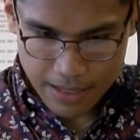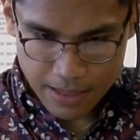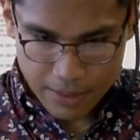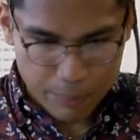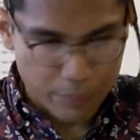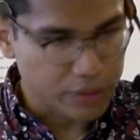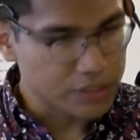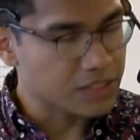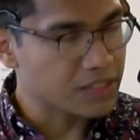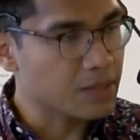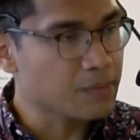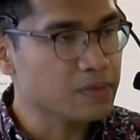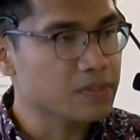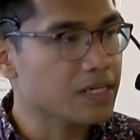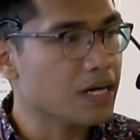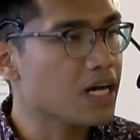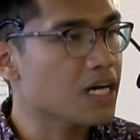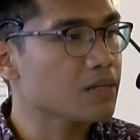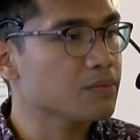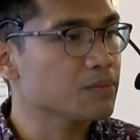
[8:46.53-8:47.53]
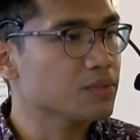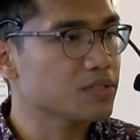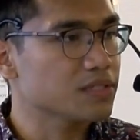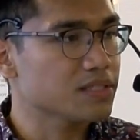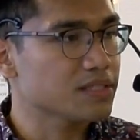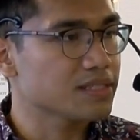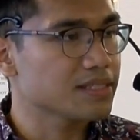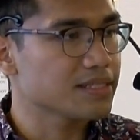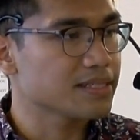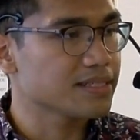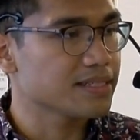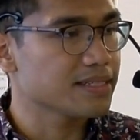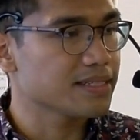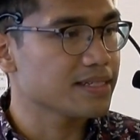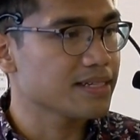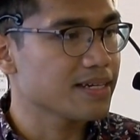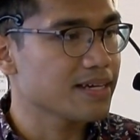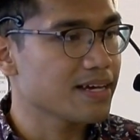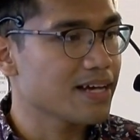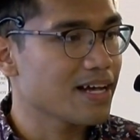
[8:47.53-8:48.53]
But sometimes
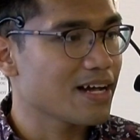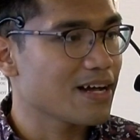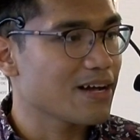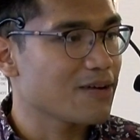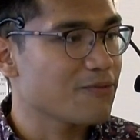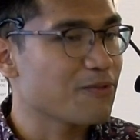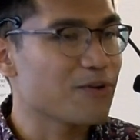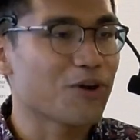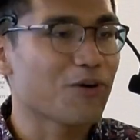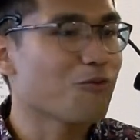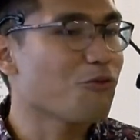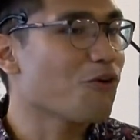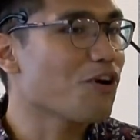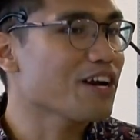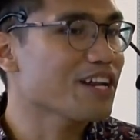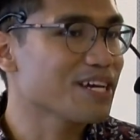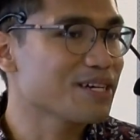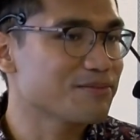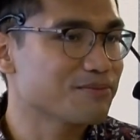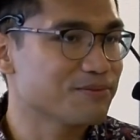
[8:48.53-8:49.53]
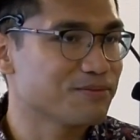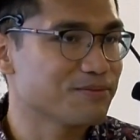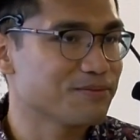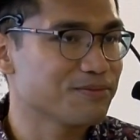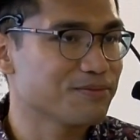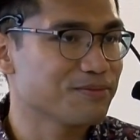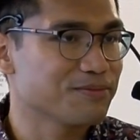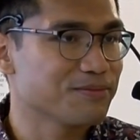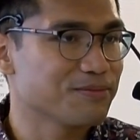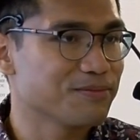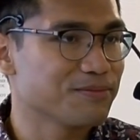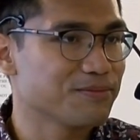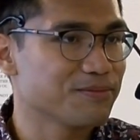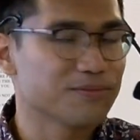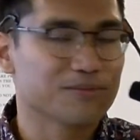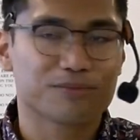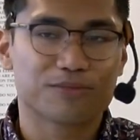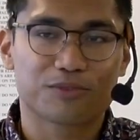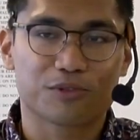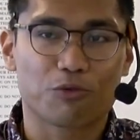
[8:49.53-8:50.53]
we don't want Him
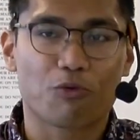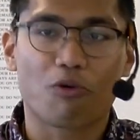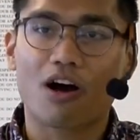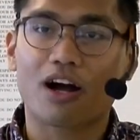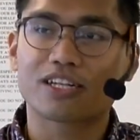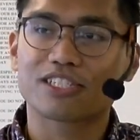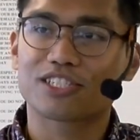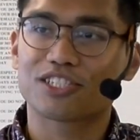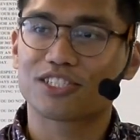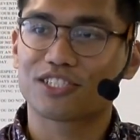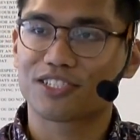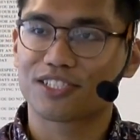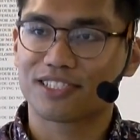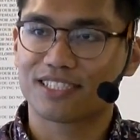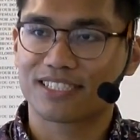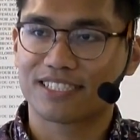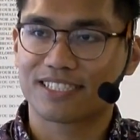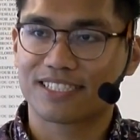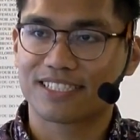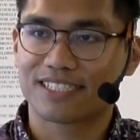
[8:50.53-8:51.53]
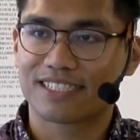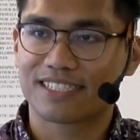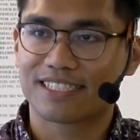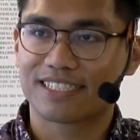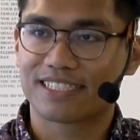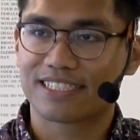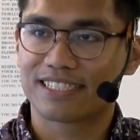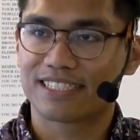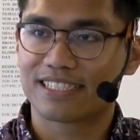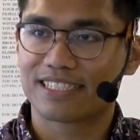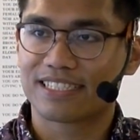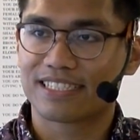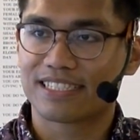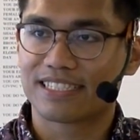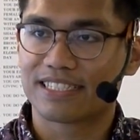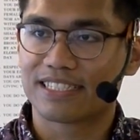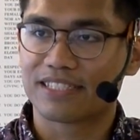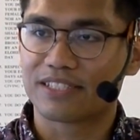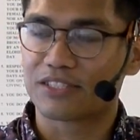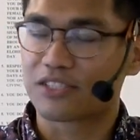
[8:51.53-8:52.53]
to watch.
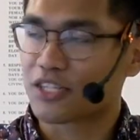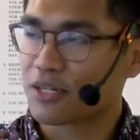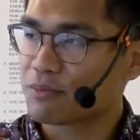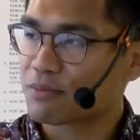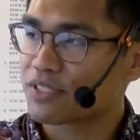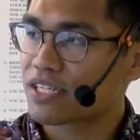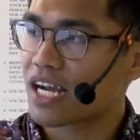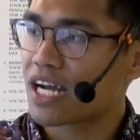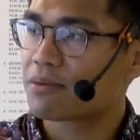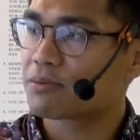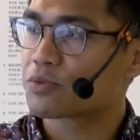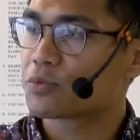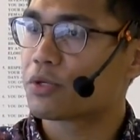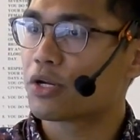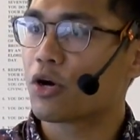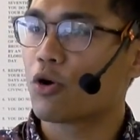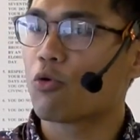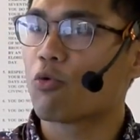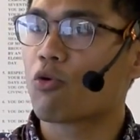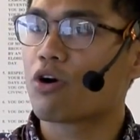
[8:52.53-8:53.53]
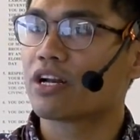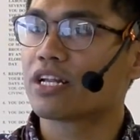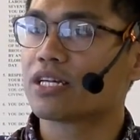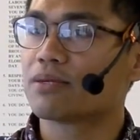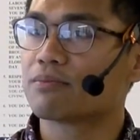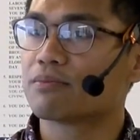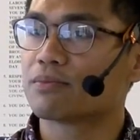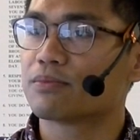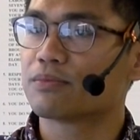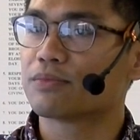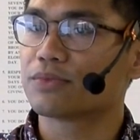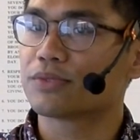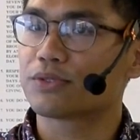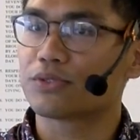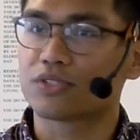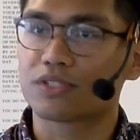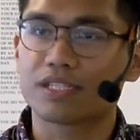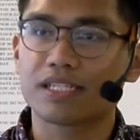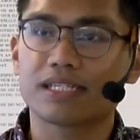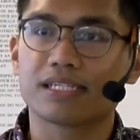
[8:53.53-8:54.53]
Sometimes we don't want Him to
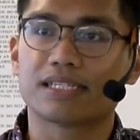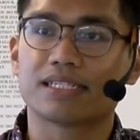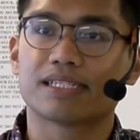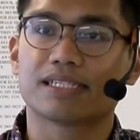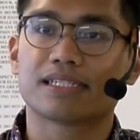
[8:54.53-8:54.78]
see.